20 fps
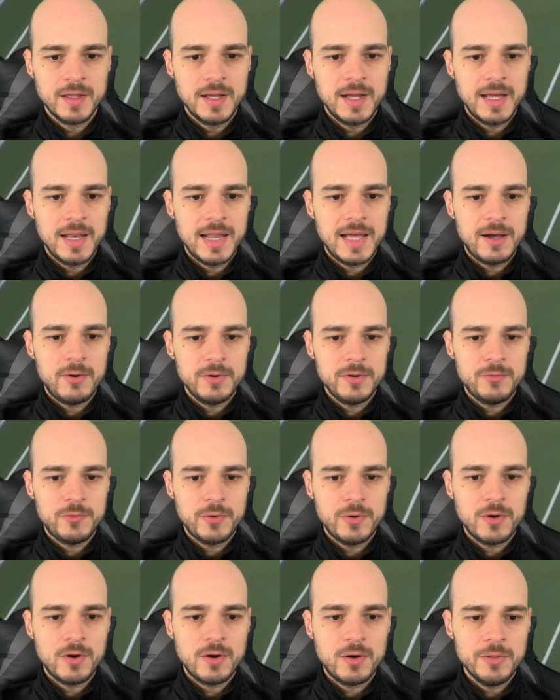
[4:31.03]
allowing for
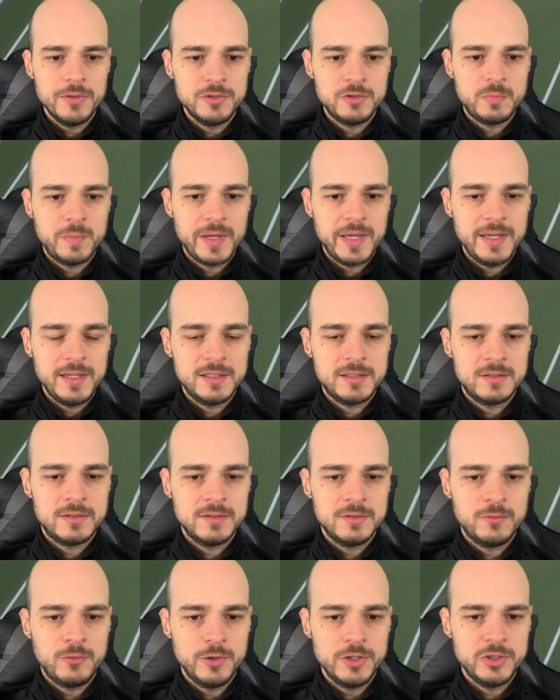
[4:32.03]
all the space
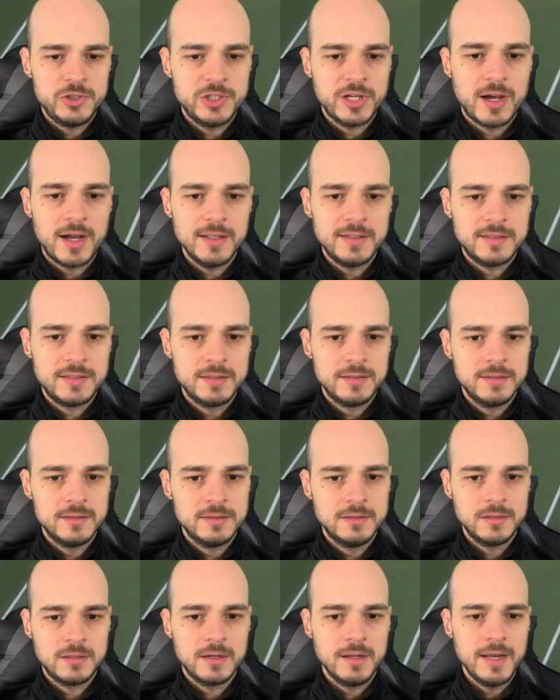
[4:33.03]
for the shot
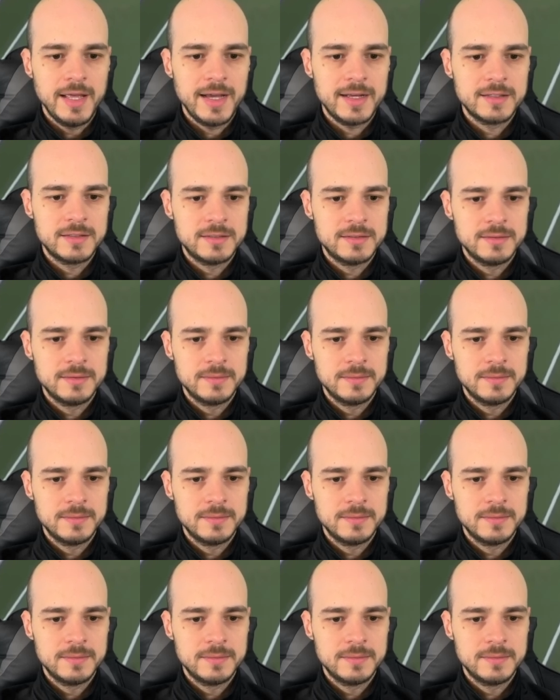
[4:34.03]
to connect.